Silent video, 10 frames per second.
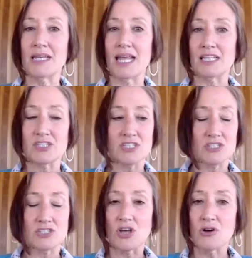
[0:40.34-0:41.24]
it's
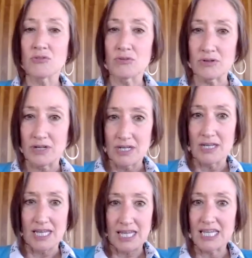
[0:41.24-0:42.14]
so
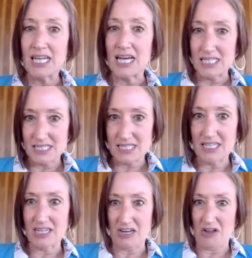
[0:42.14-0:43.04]
in us,
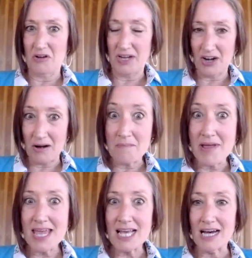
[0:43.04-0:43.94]
in our
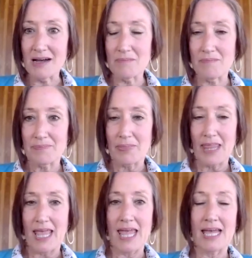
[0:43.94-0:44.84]
makeup,
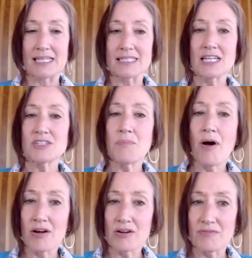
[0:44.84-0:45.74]
and such a
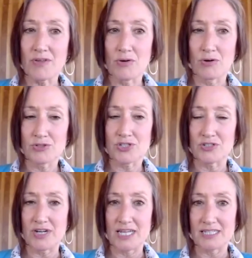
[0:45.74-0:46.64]
part of the culture
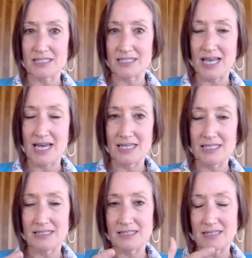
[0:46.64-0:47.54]
as
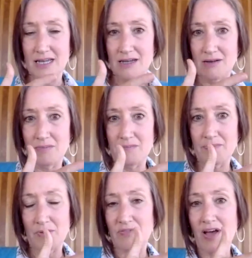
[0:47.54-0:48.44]

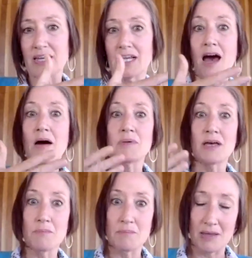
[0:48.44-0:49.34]
we've kind of come
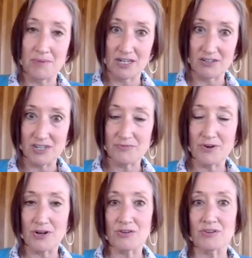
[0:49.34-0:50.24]
up maybe in our different
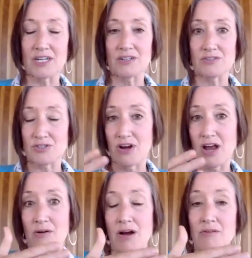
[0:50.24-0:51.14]
careers or
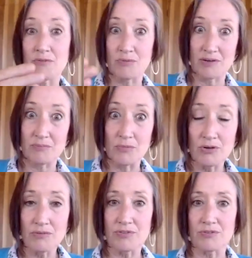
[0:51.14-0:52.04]
however we've
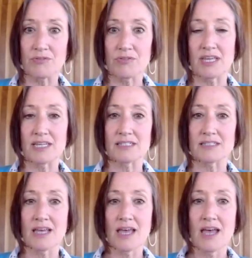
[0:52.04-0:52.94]
moved through things,
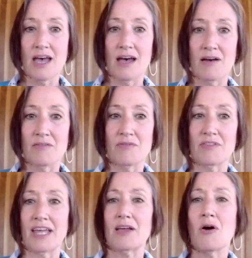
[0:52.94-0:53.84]
of
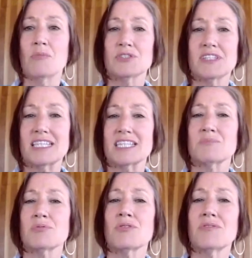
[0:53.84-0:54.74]
like almost like this
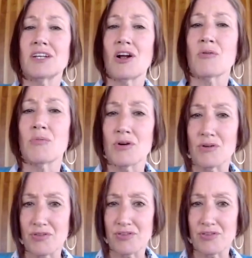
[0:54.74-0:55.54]
proving our worth.